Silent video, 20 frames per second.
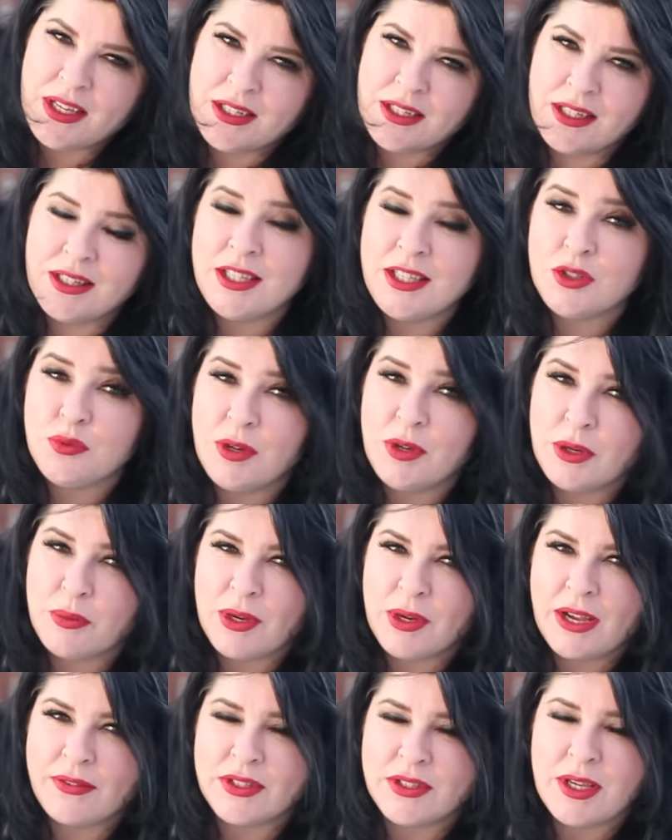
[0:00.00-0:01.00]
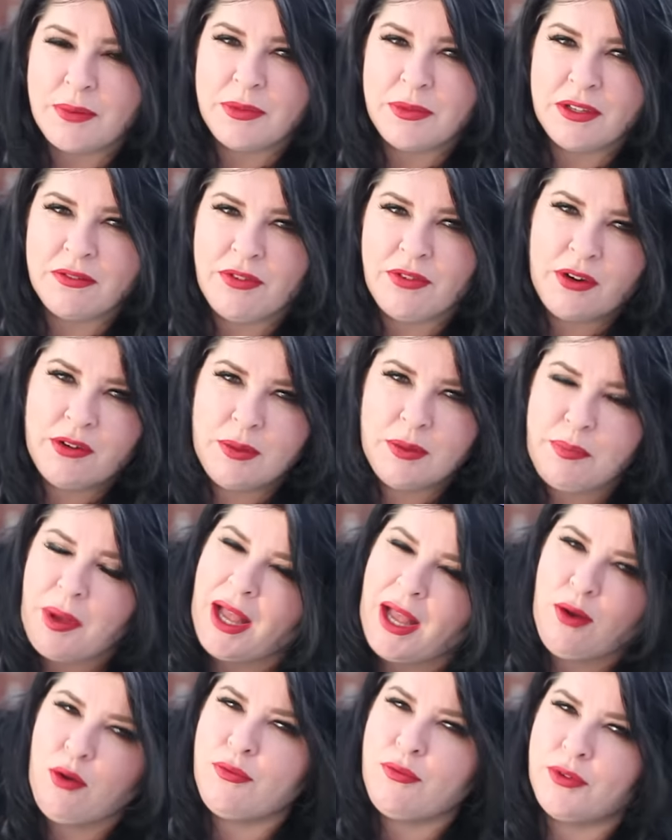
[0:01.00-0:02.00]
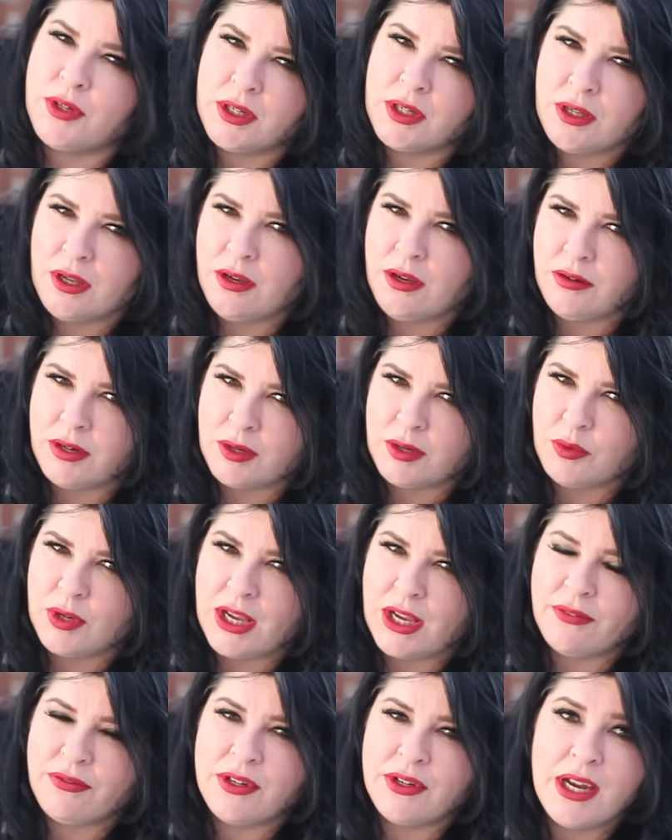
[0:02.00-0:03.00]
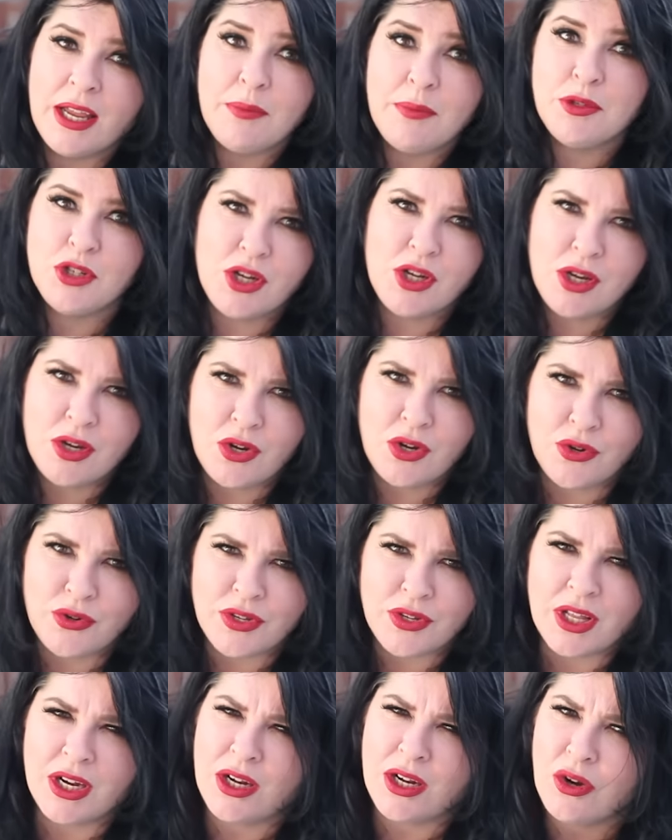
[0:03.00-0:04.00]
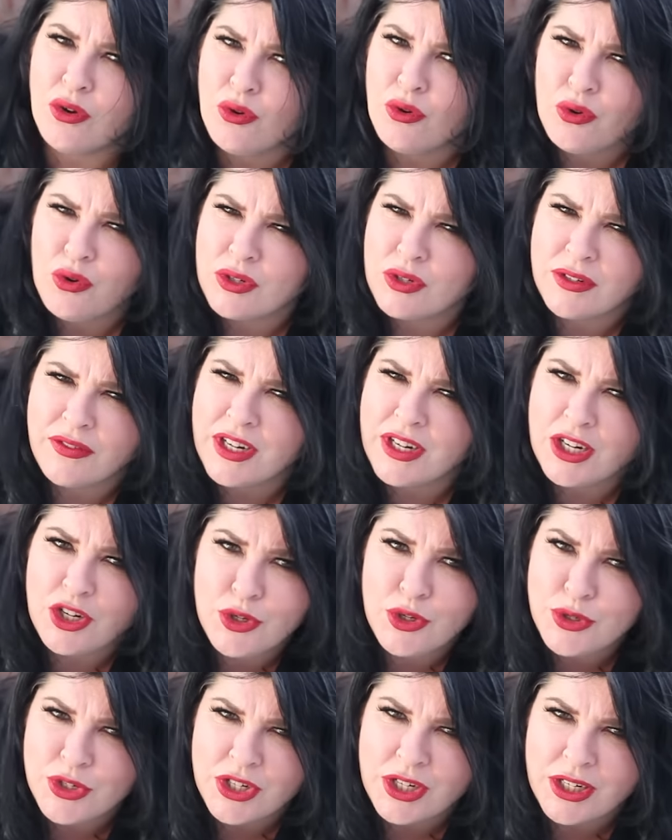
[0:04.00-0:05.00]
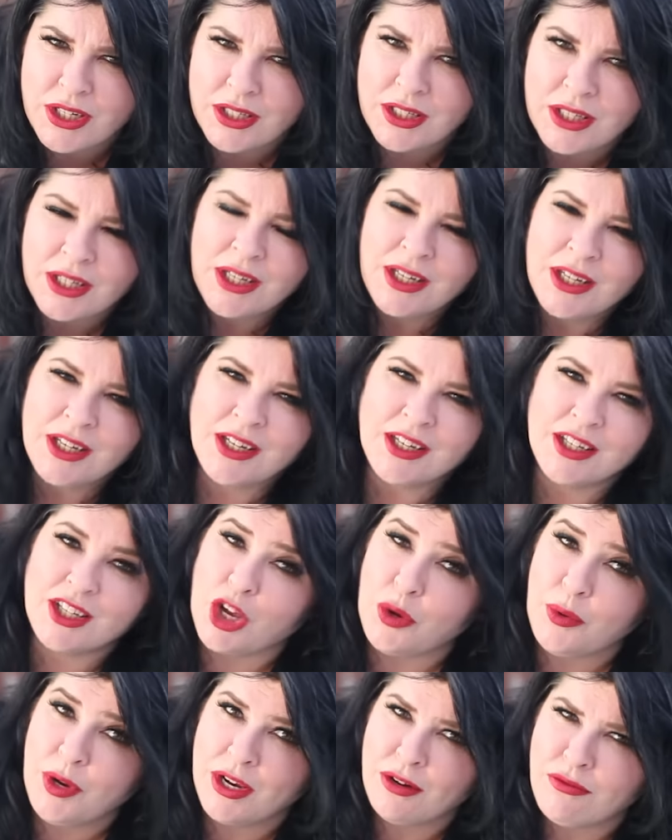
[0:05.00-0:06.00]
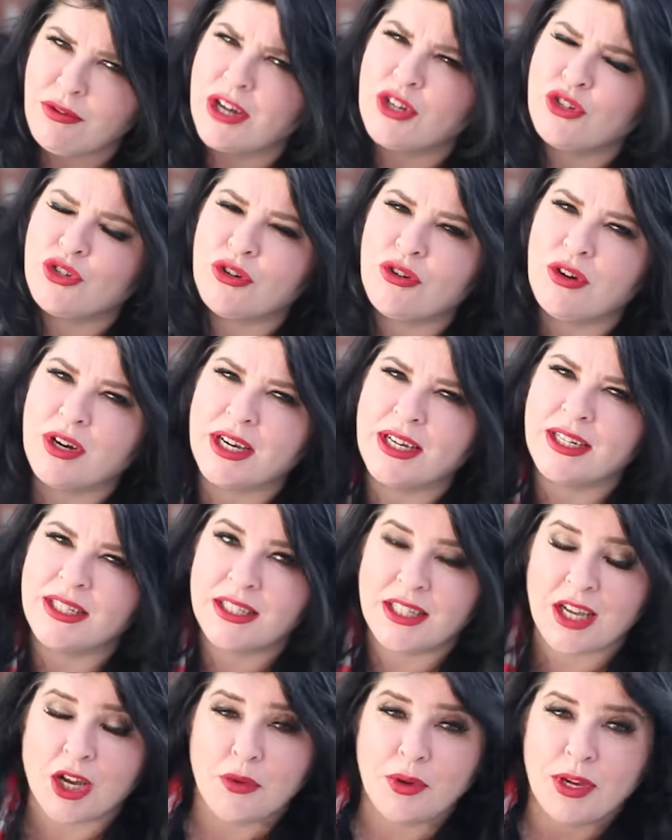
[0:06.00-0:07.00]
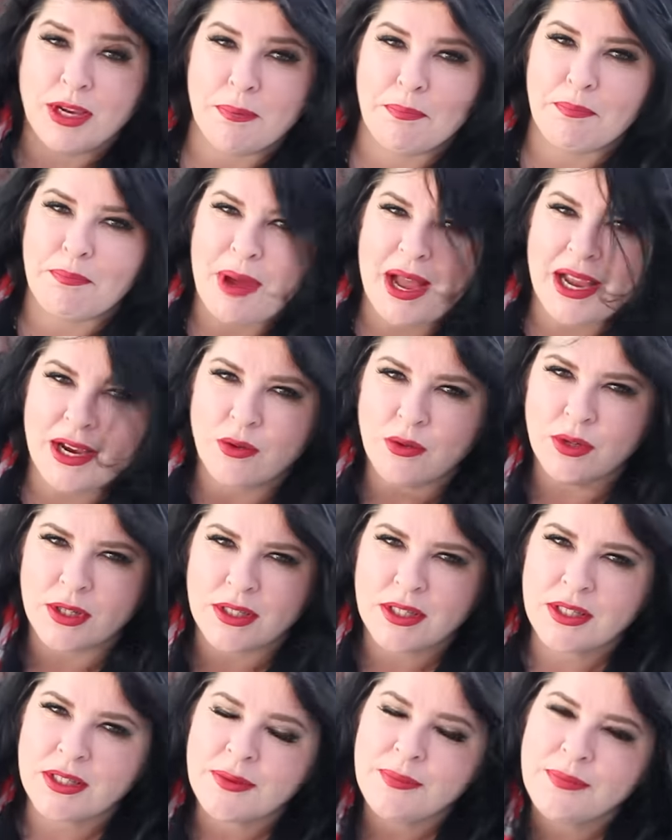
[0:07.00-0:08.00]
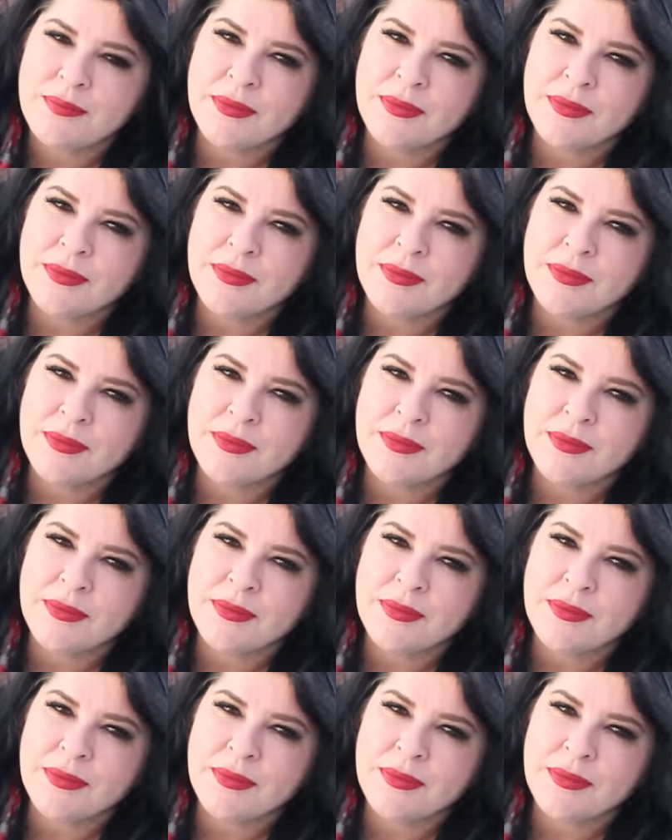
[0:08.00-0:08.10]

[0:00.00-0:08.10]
Now, this week we have something very powerful occurring. We have Neptune, the lord of illusion, going retrograde, going backwards.